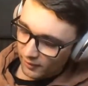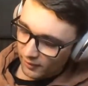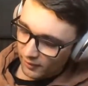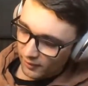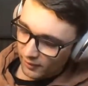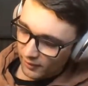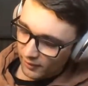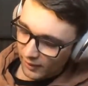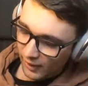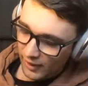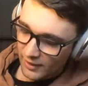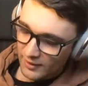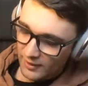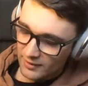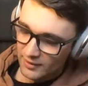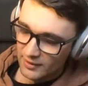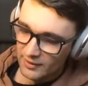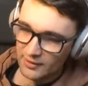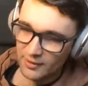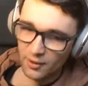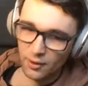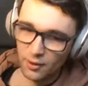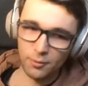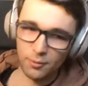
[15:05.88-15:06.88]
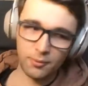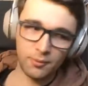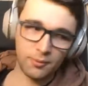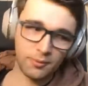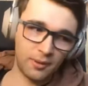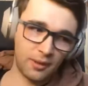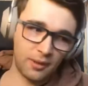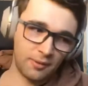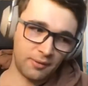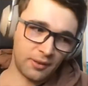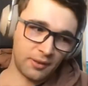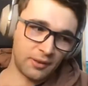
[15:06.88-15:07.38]
cases, or
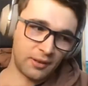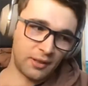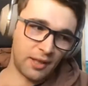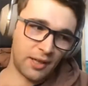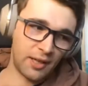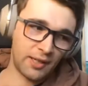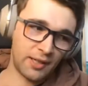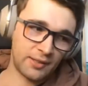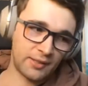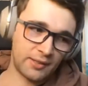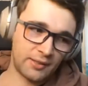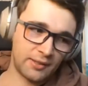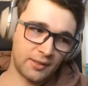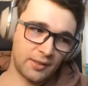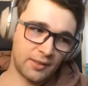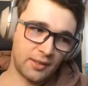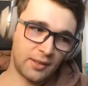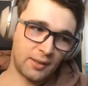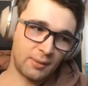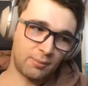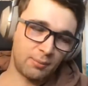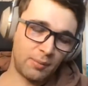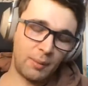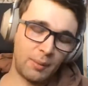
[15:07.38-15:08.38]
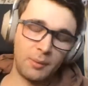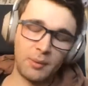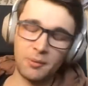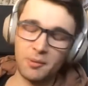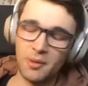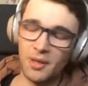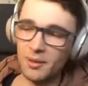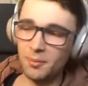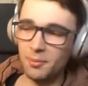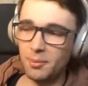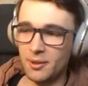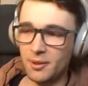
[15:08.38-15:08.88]
even less, maybe
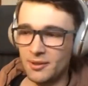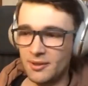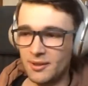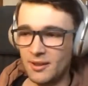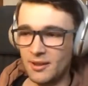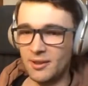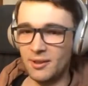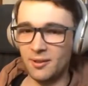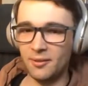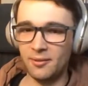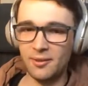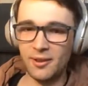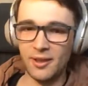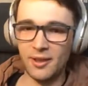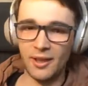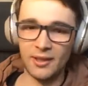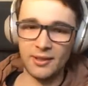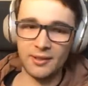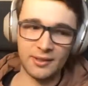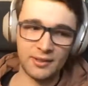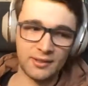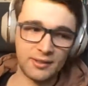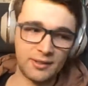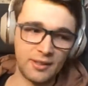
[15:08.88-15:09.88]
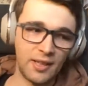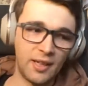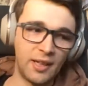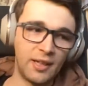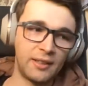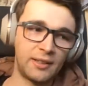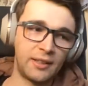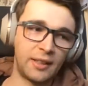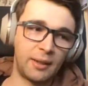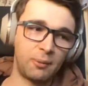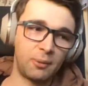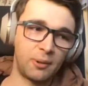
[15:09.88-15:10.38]
1% of cases,
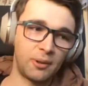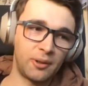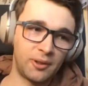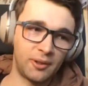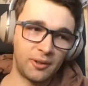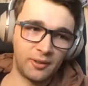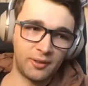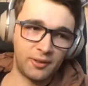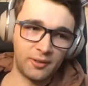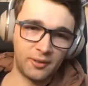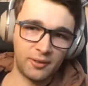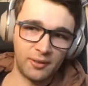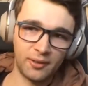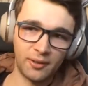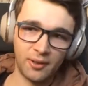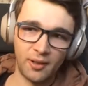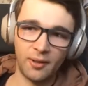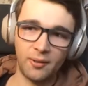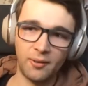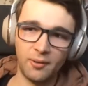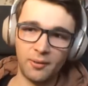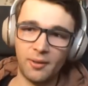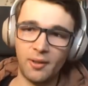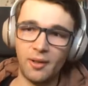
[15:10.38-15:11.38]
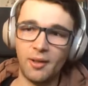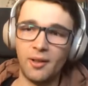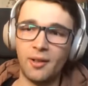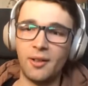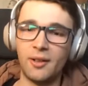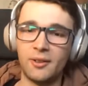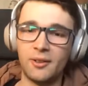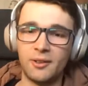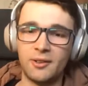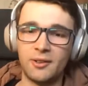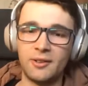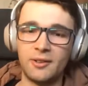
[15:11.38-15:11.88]
they will,
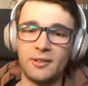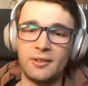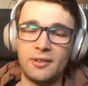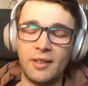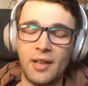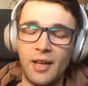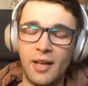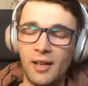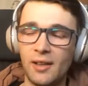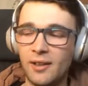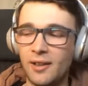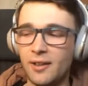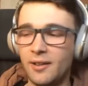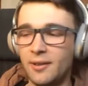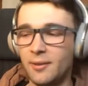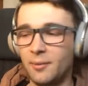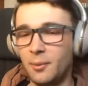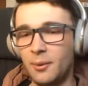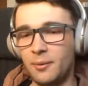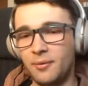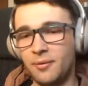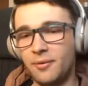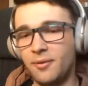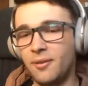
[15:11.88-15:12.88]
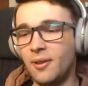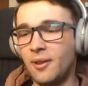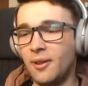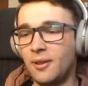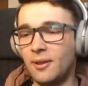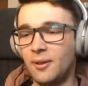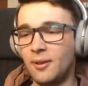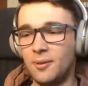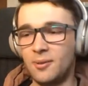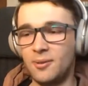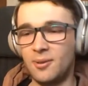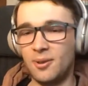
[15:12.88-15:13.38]
just nail it with
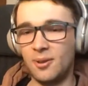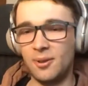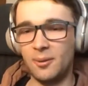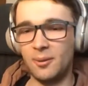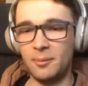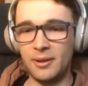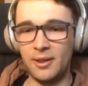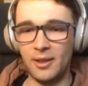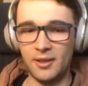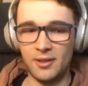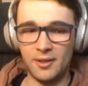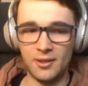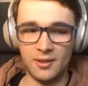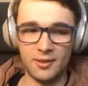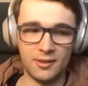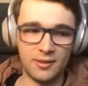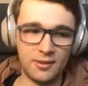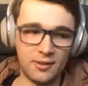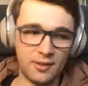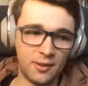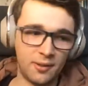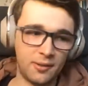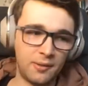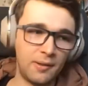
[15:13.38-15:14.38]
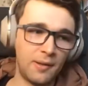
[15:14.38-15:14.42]
those recommendations. So